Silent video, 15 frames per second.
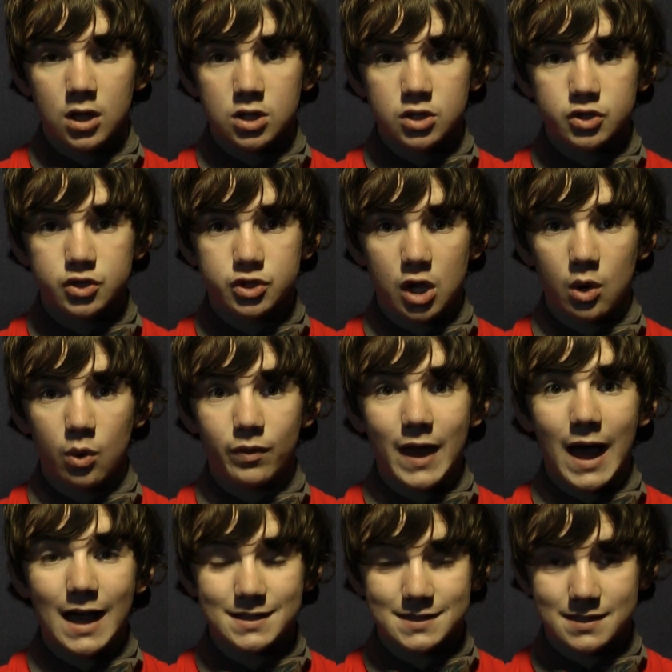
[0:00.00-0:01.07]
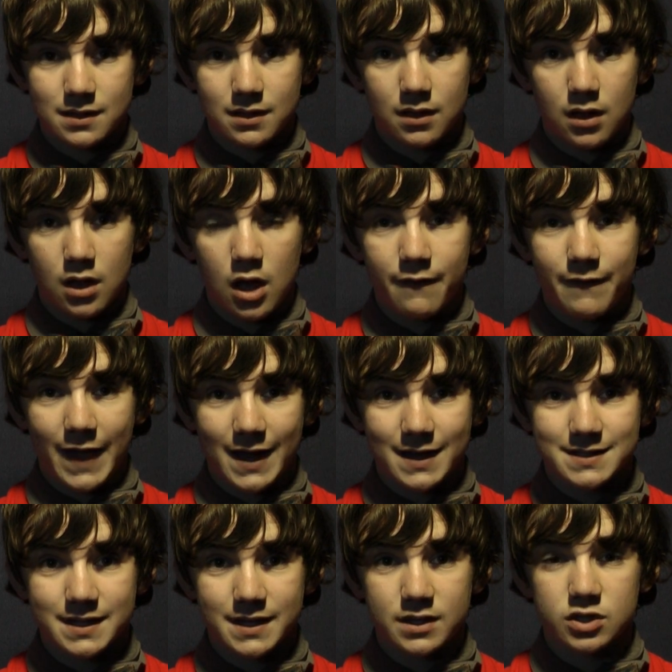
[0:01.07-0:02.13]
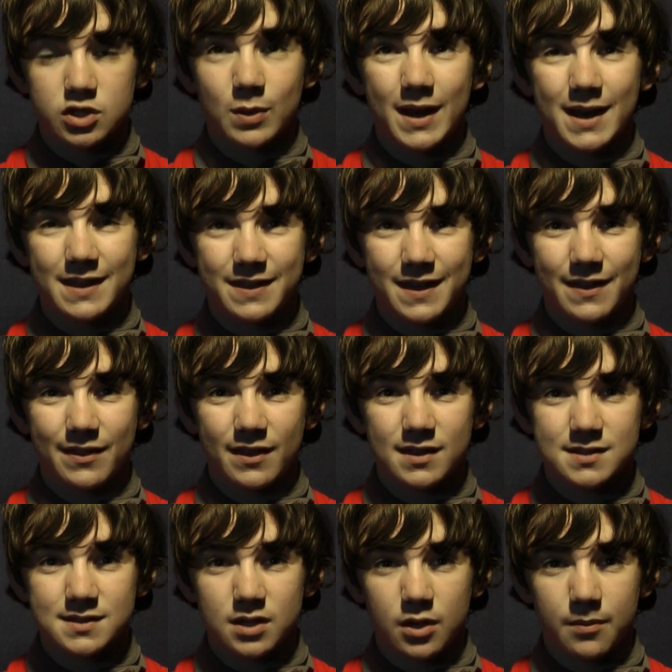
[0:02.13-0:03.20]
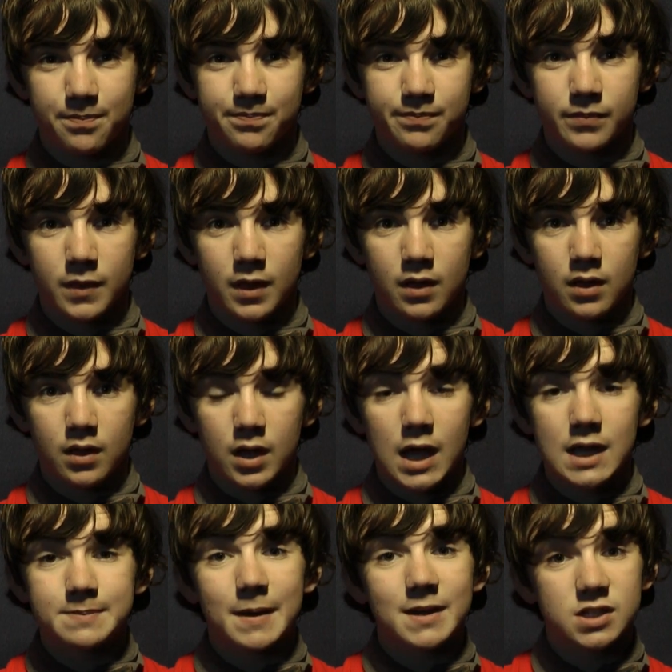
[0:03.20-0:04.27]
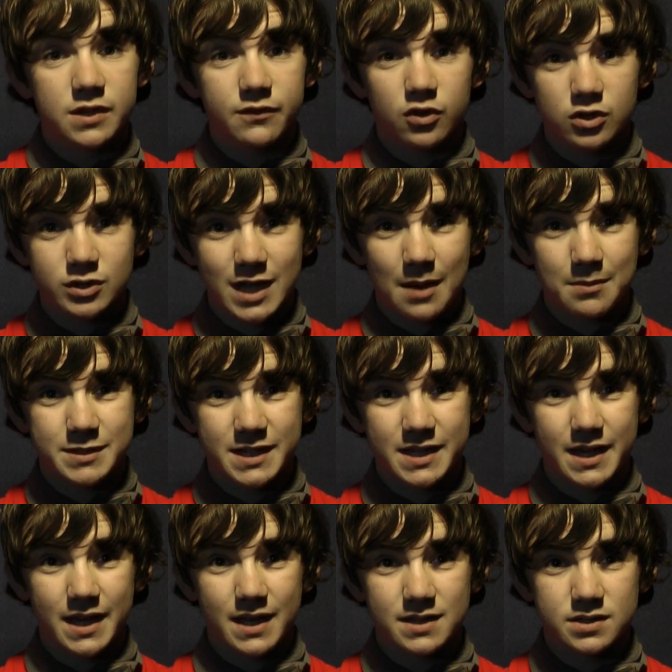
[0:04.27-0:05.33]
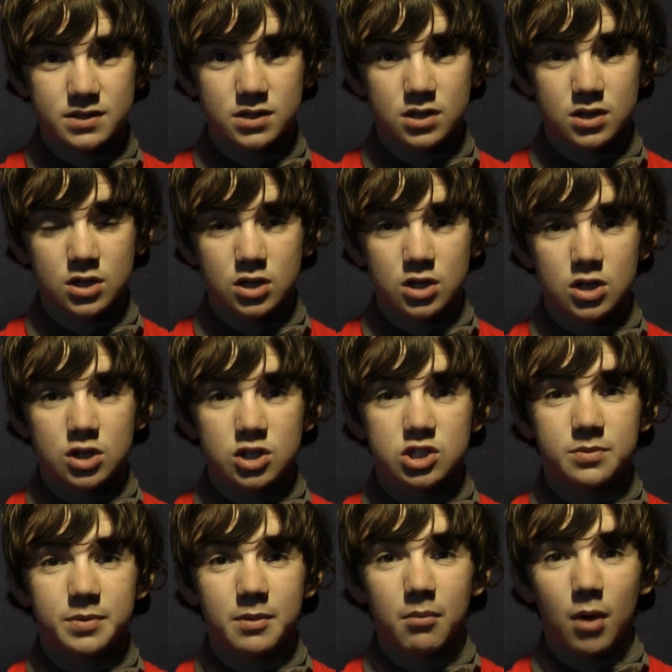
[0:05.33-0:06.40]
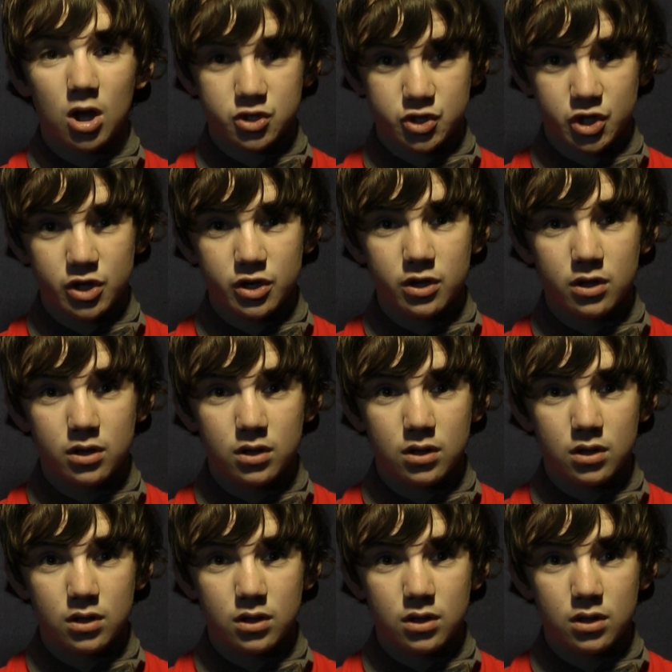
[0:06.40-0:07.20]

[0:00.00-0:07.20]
So that's affecting to anything that's, especially if you're adapting it to be modern,